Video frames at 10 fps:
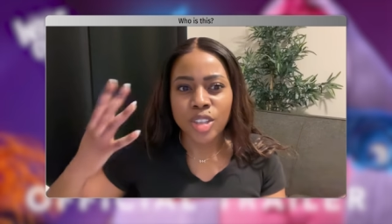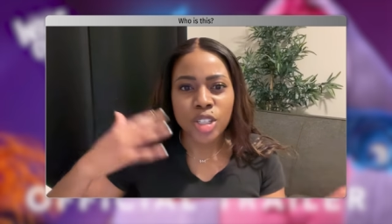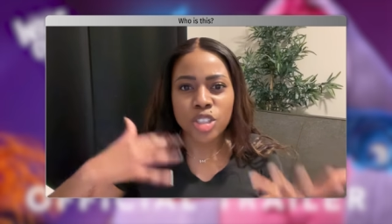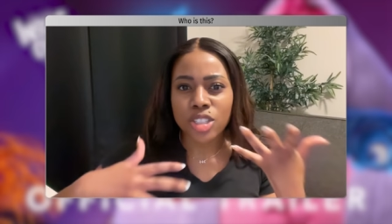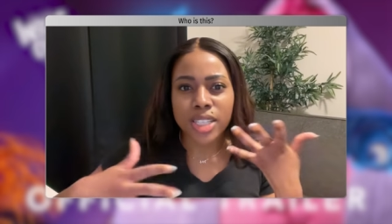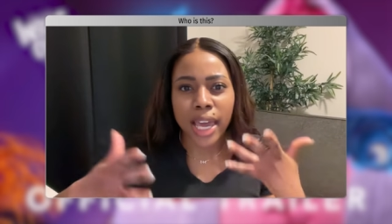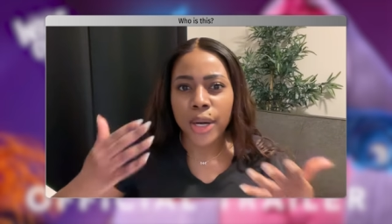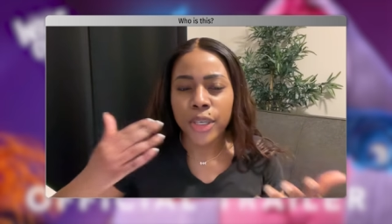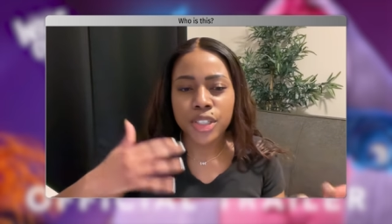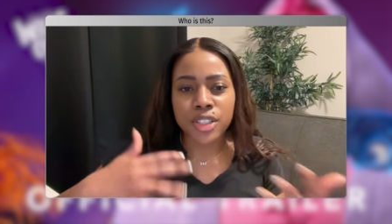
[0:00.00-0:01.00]
they're just
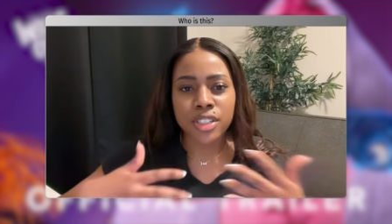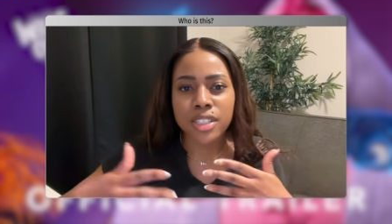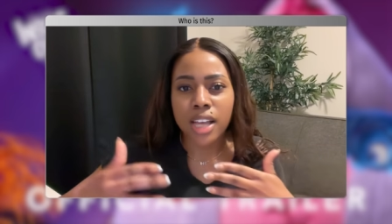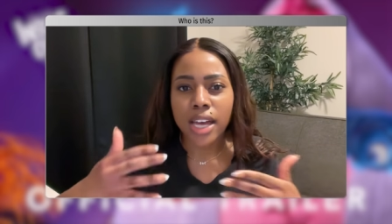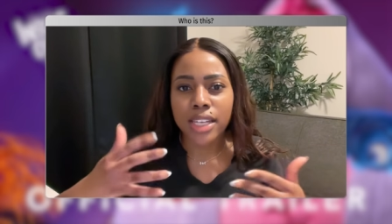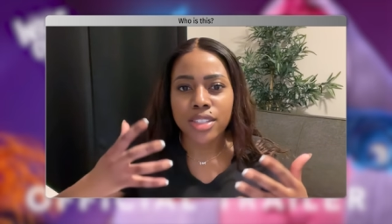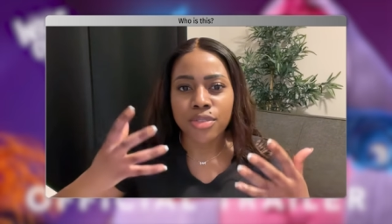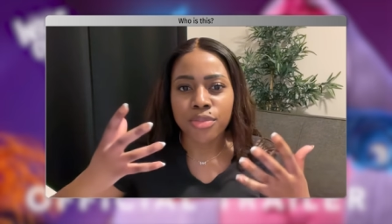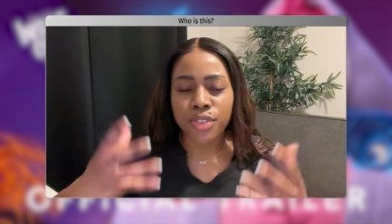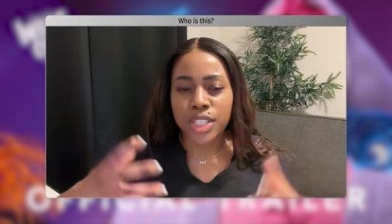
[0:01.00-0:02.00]
character designs
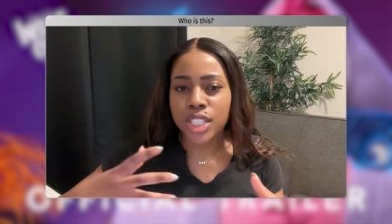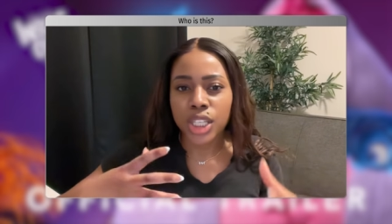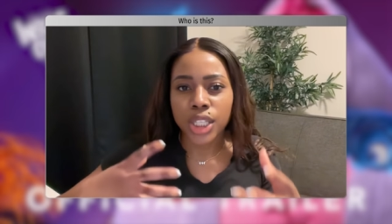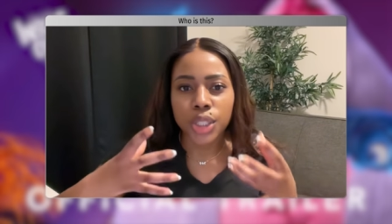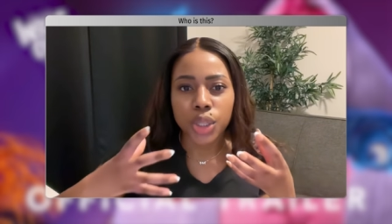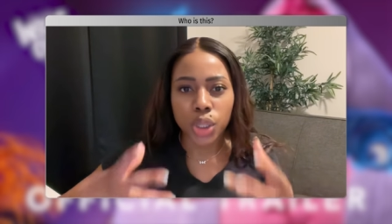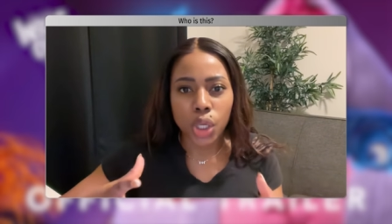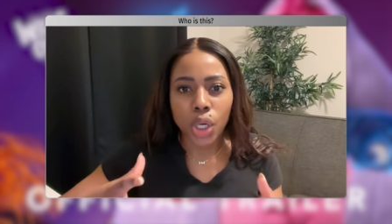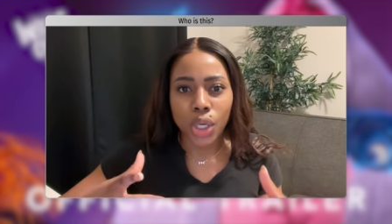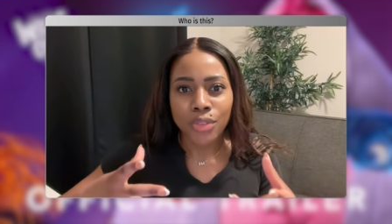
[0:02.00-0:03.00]
physically
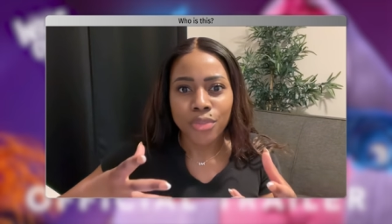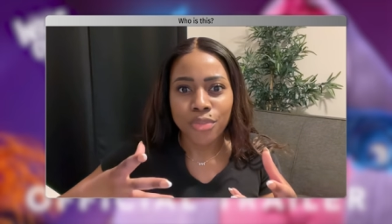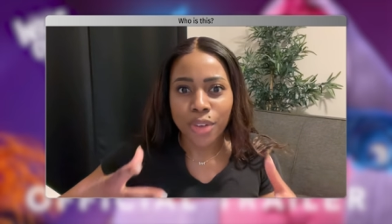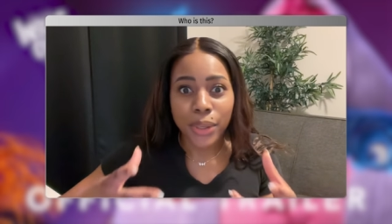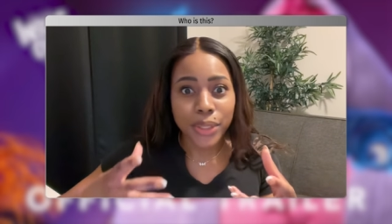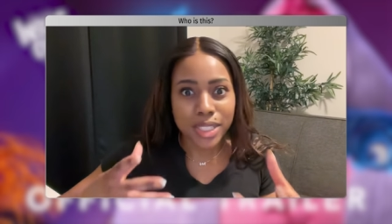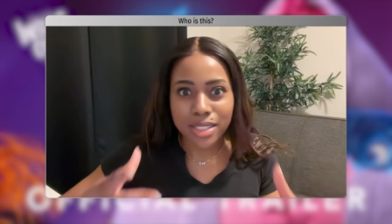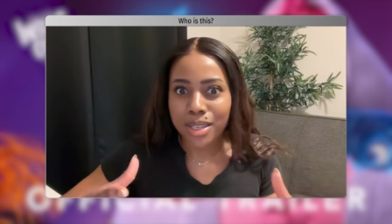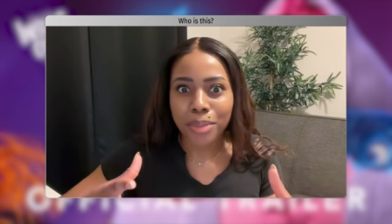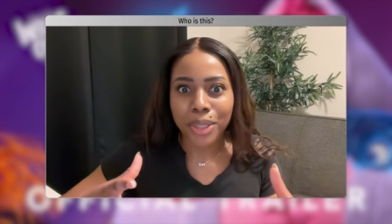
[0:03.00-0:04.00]
look very
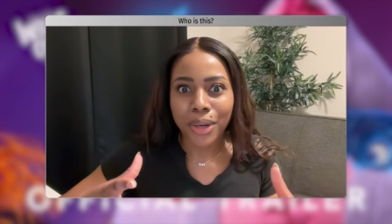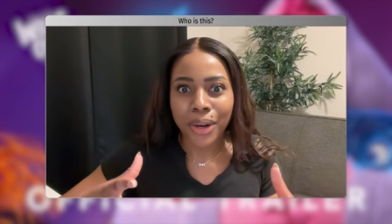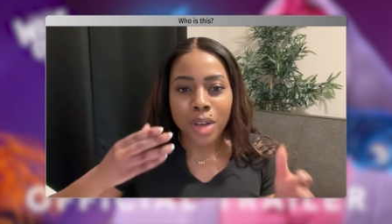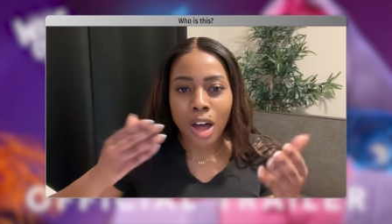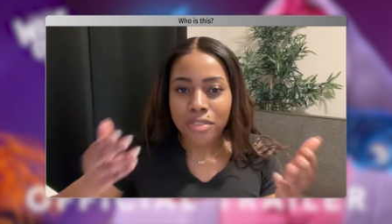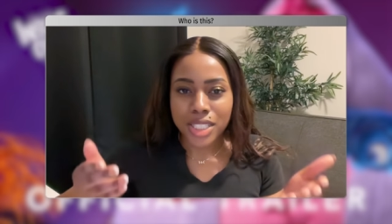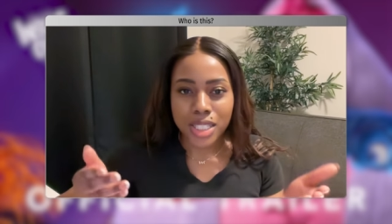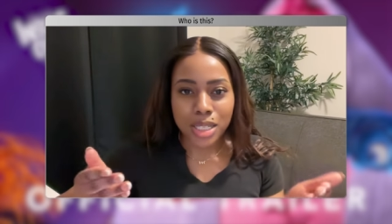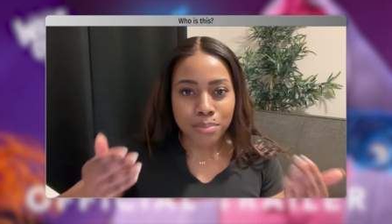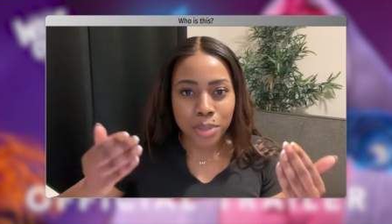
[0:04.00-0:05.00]
similar. Obviously,
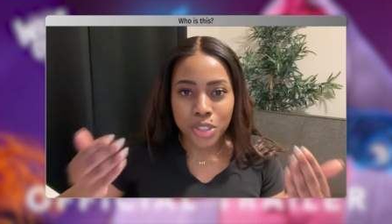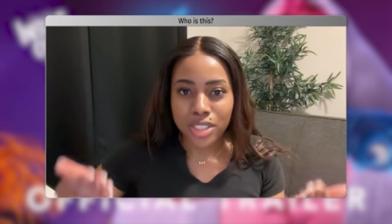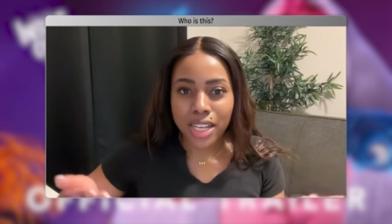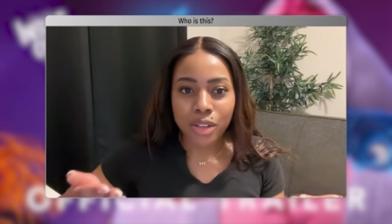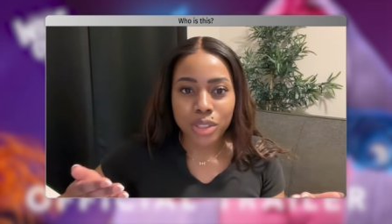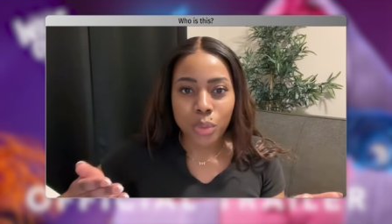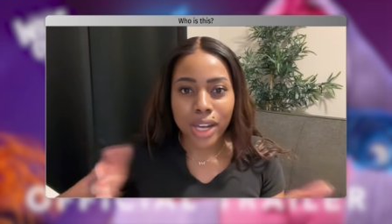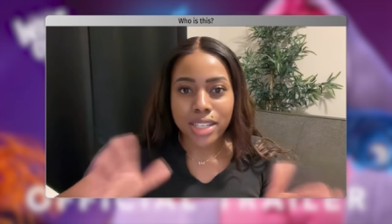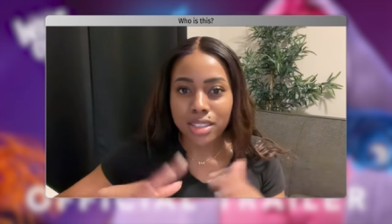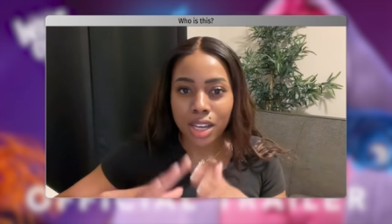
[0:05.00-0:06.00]
personality wise,
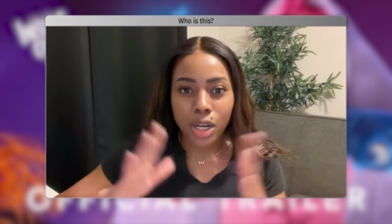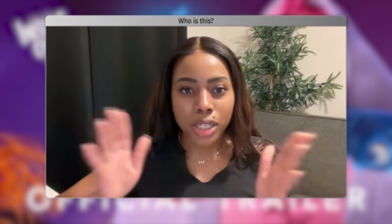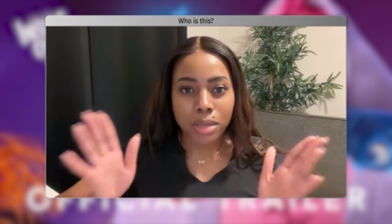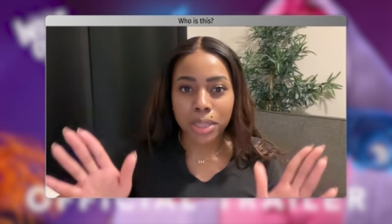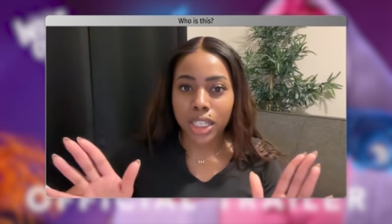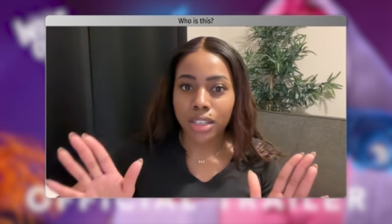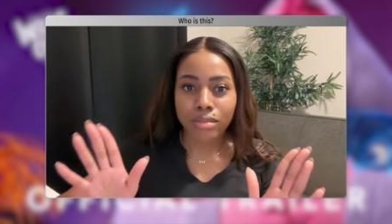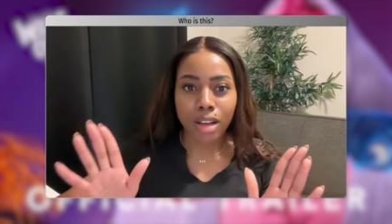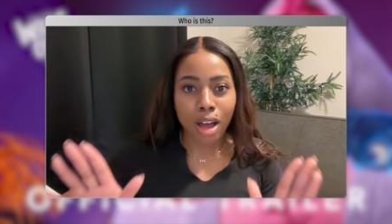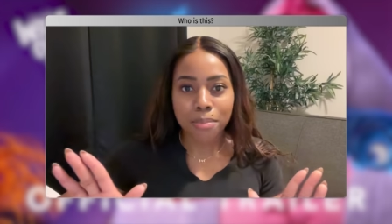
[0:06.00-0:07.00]
they are complete
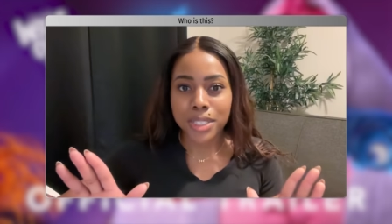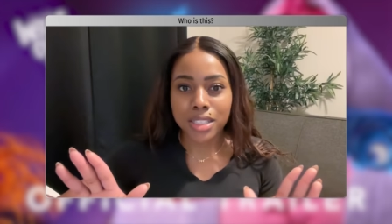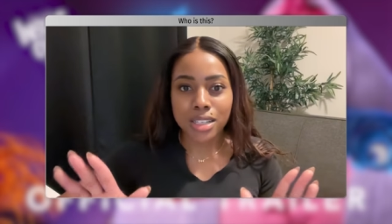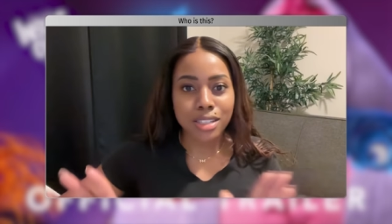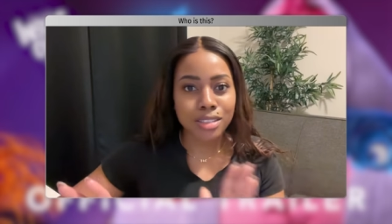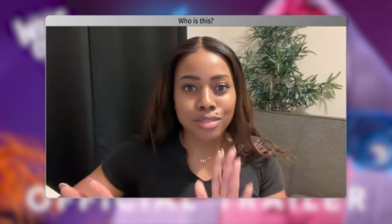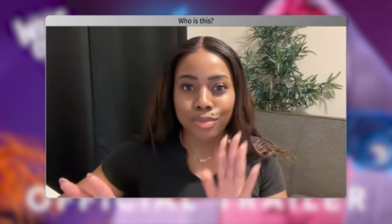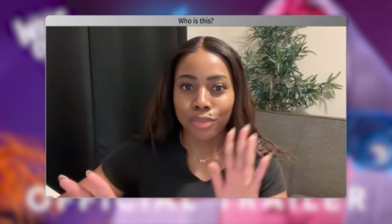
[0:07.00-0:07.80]
opposites.